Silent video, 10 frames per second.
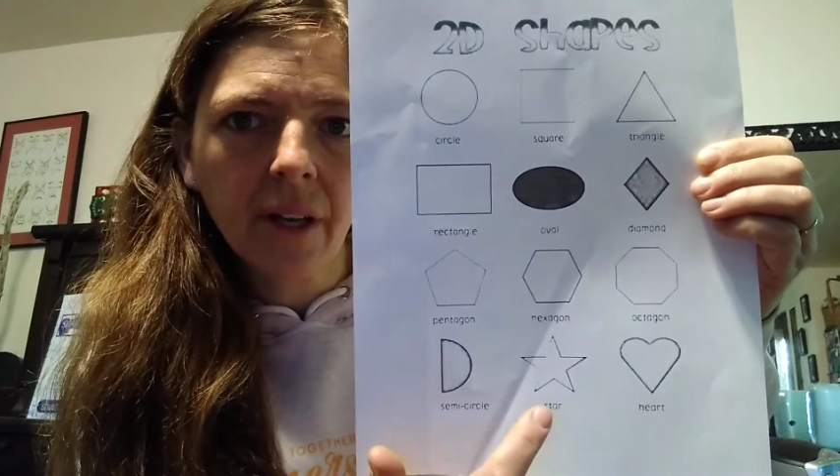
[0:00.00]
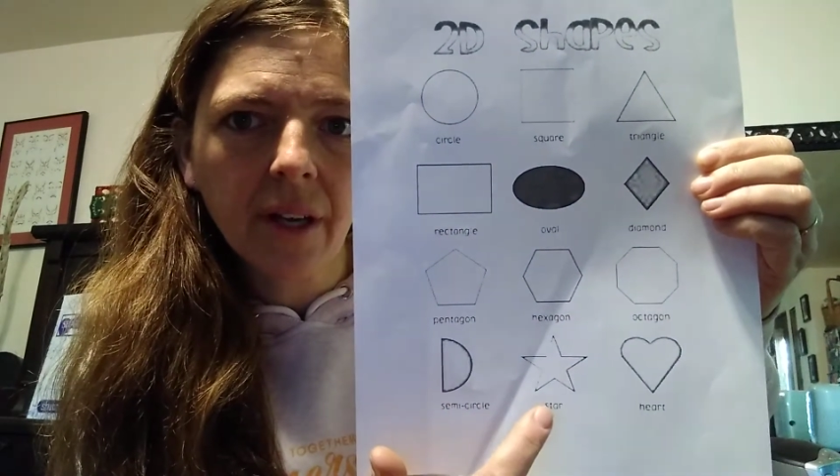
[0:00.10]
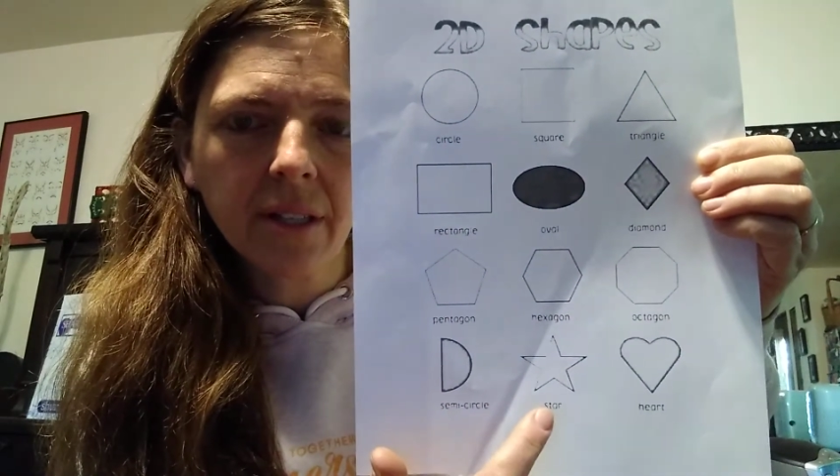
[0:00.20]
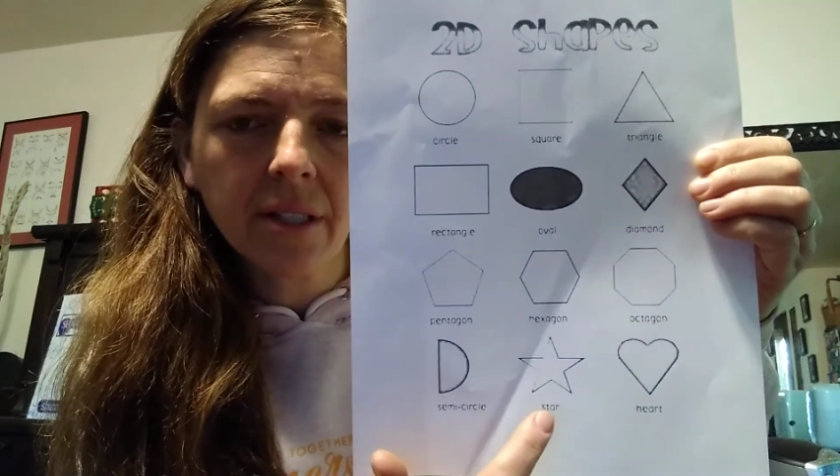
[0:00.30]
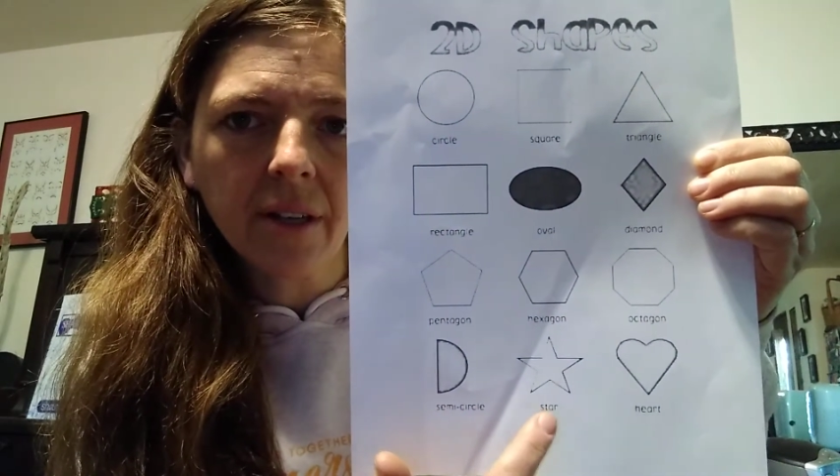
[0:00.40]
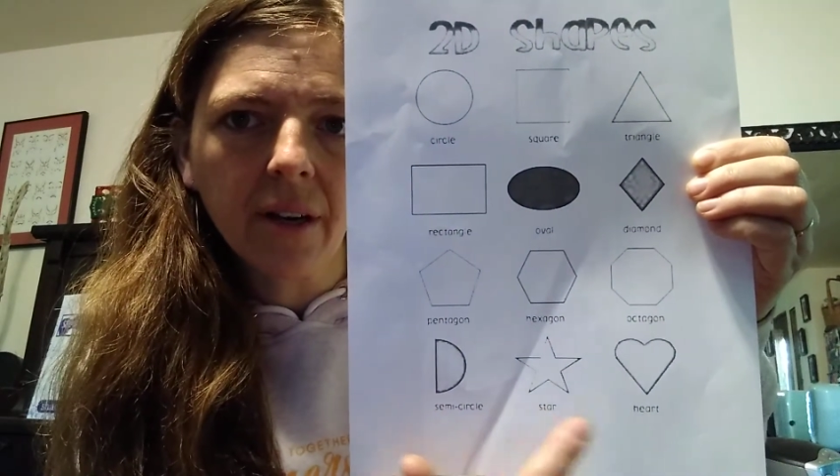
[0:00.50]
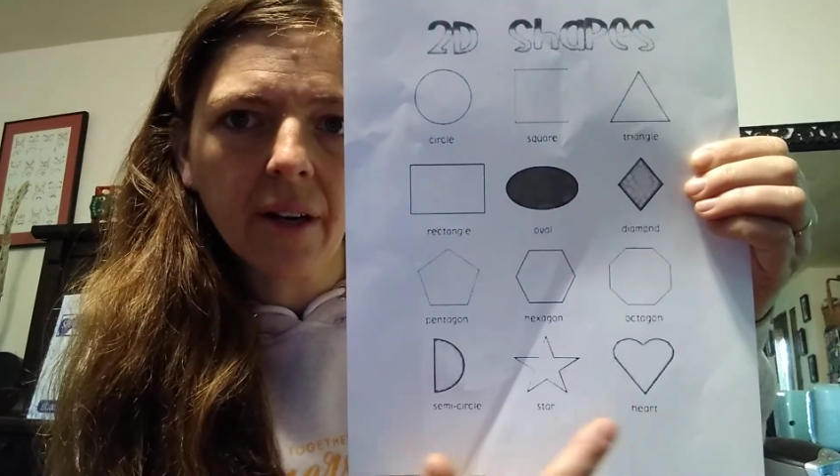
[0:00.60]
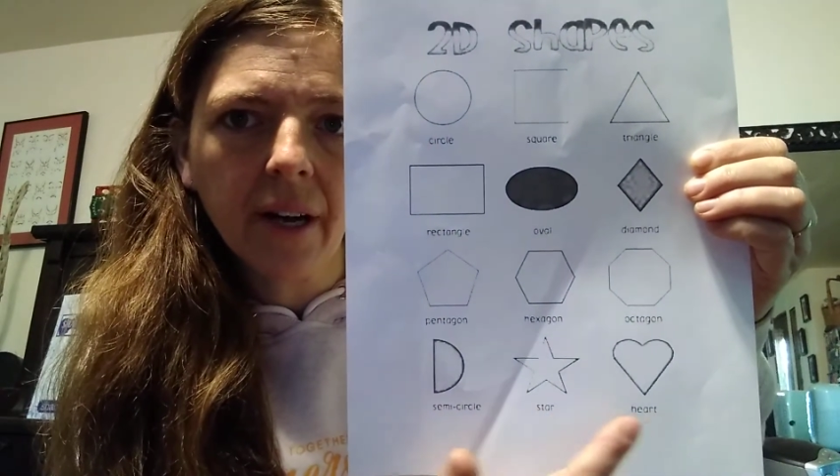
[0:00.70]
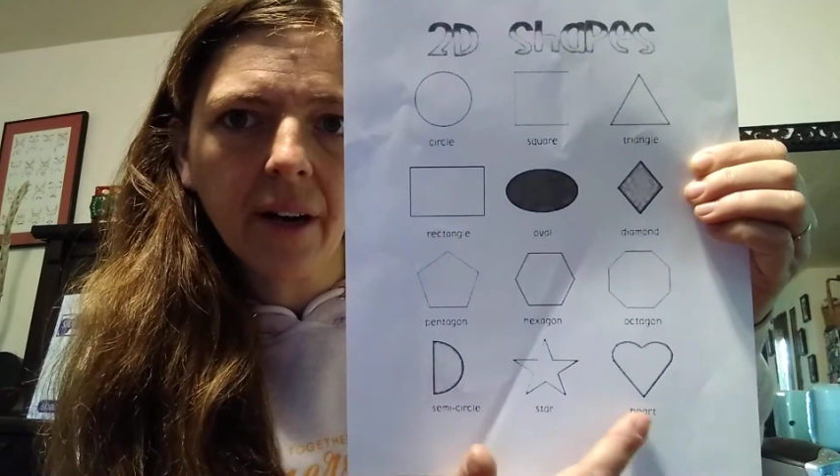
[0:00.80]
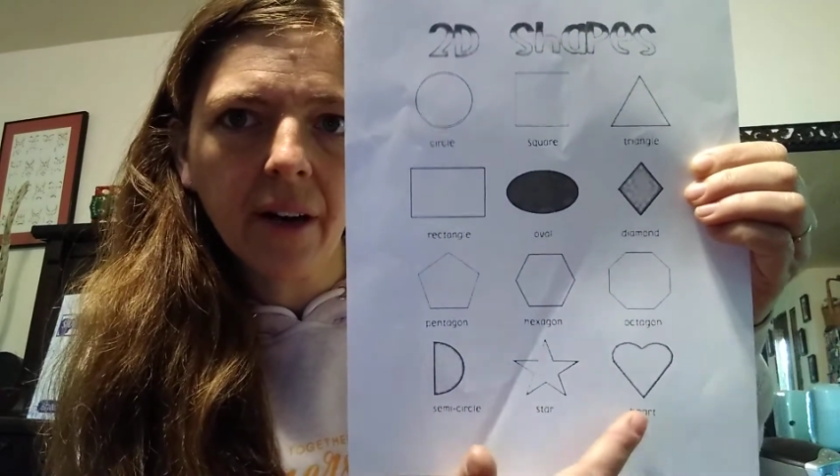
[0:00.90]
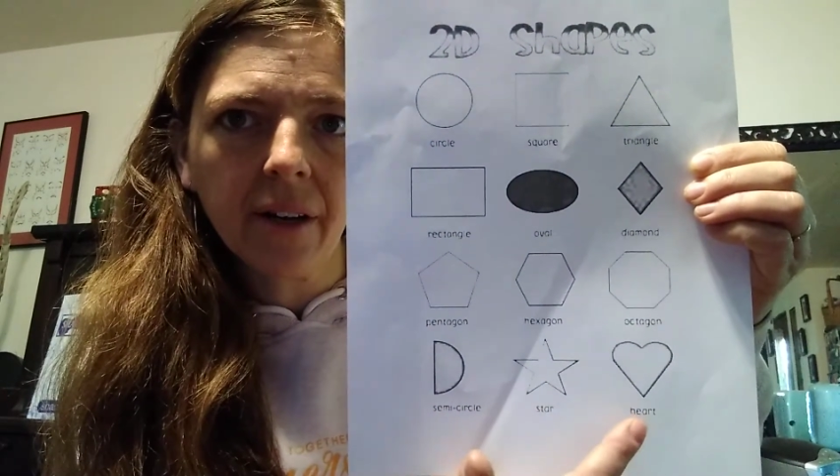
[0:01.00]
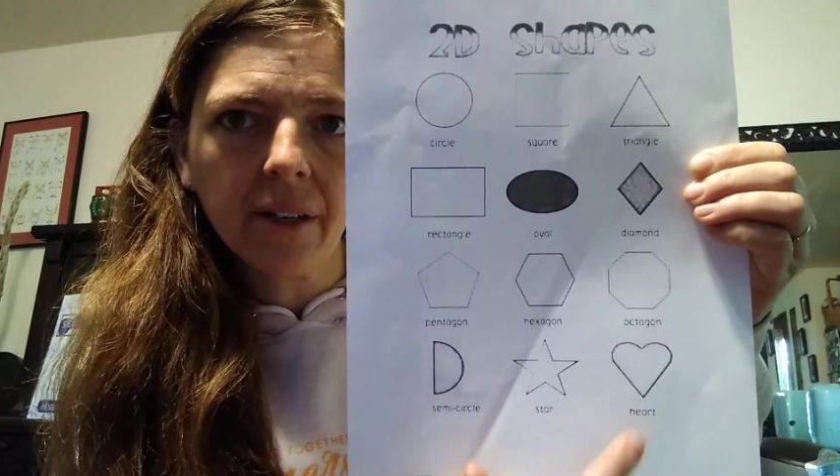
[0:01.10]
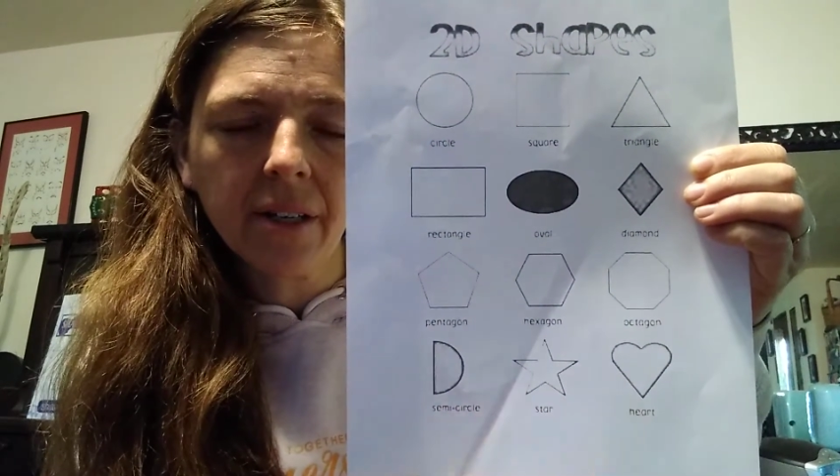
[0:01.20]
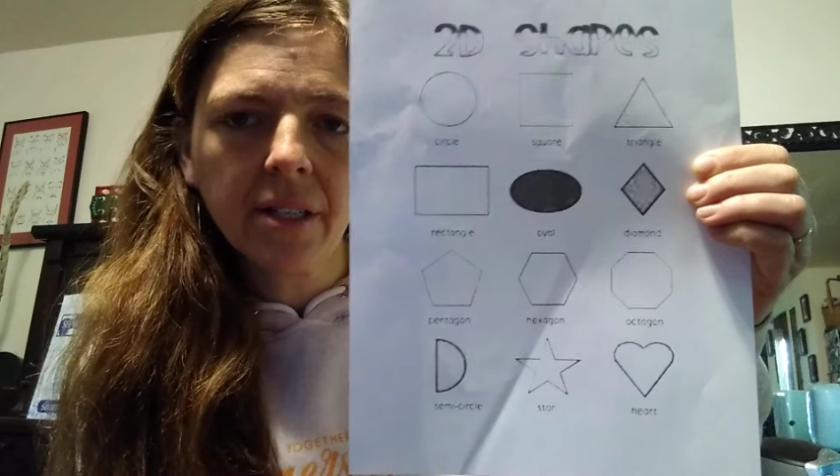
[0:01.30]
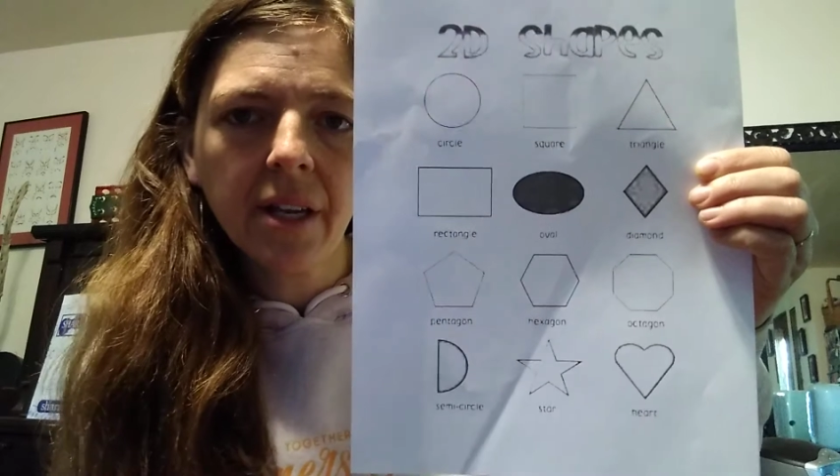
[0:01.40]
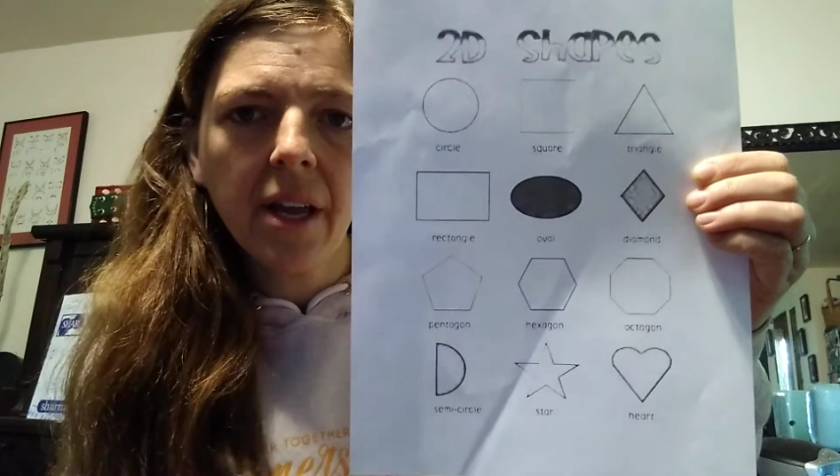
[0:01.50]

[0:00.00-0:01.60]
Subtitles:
a star, and a heart.